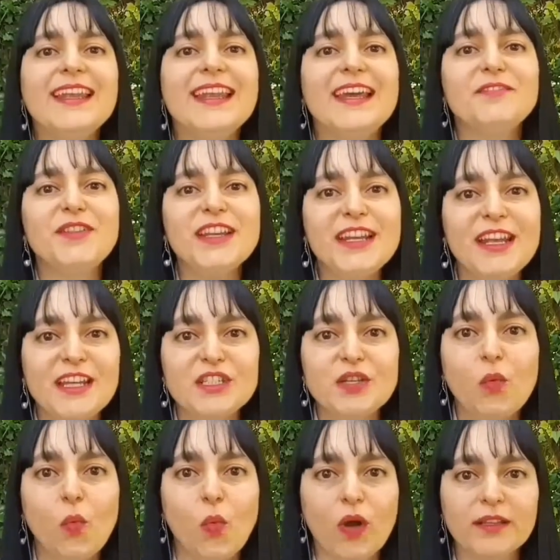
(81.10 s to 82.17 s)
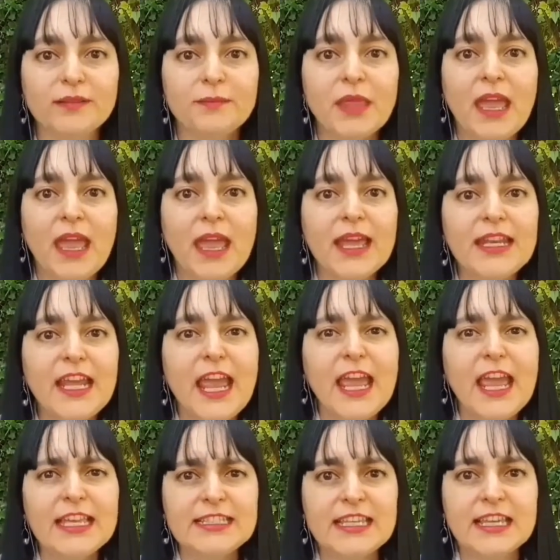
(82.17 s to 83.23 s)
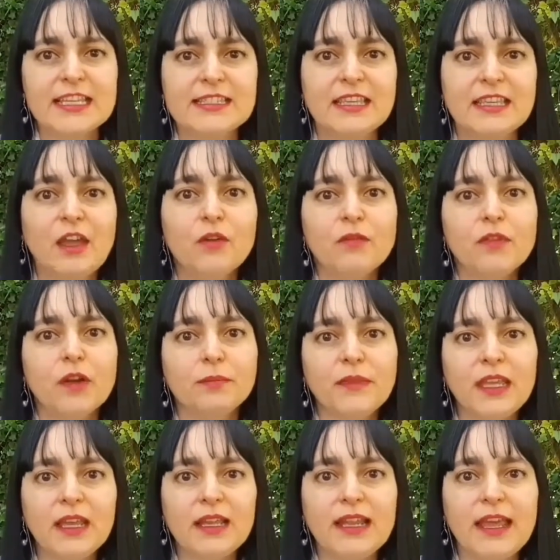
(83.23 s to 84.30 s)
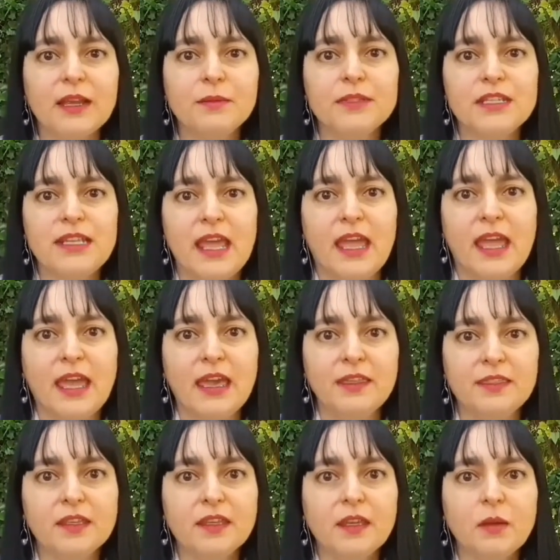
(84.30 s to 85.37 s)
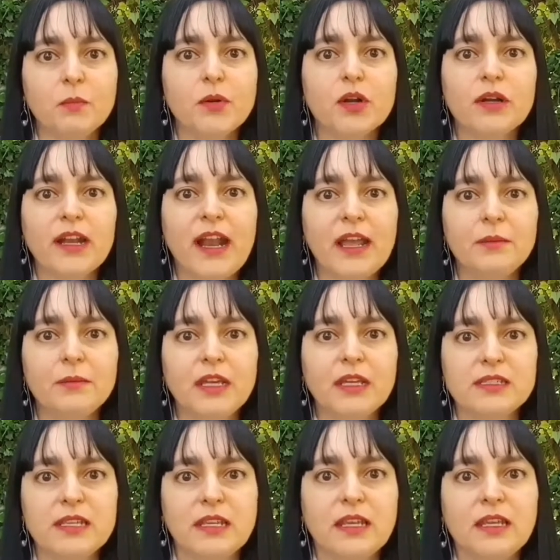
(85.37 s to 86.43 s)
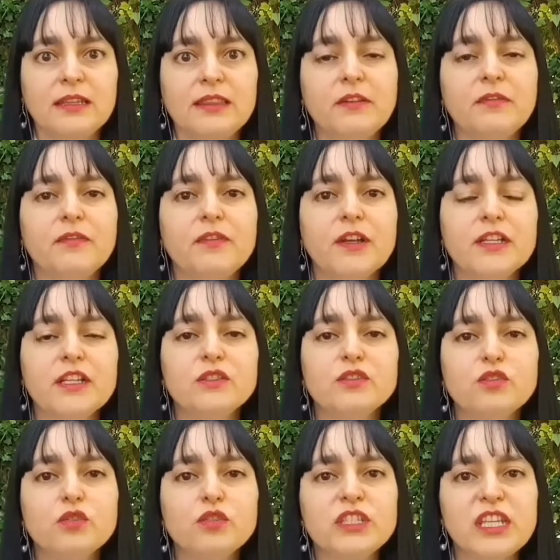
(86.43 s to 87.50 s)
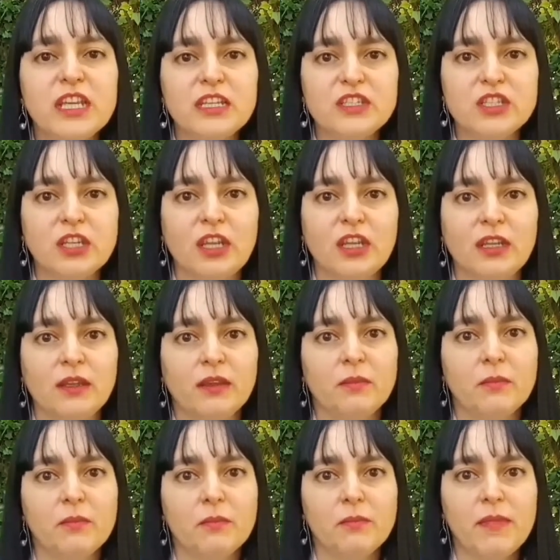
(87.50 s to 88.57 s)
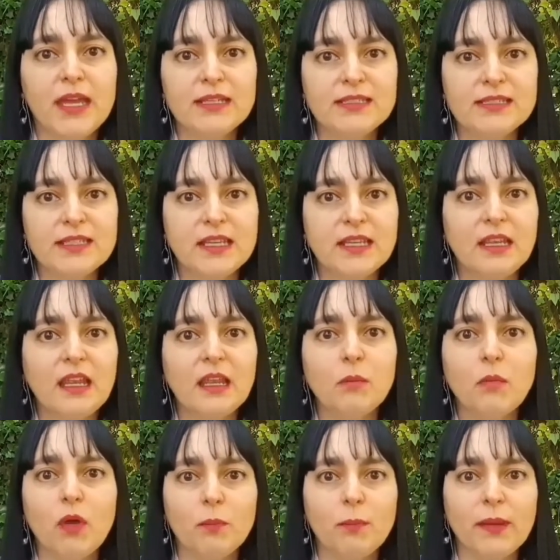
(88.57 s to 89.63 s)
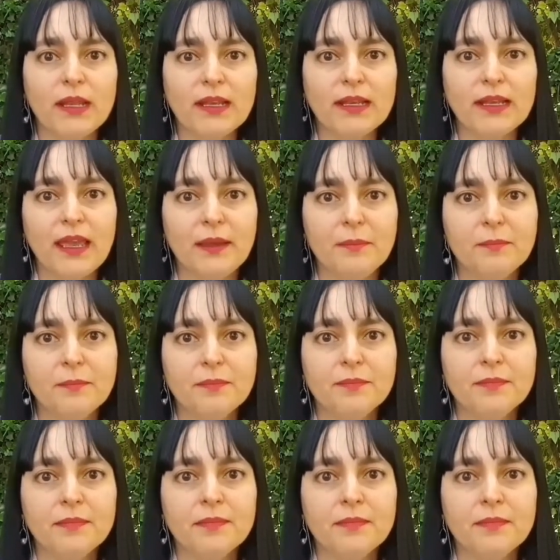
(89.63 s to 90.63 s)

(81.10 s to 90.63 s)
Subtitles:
In 1181, an edict from Guillaume VIII proclaimed the freedom to teach medicine in Montpellier.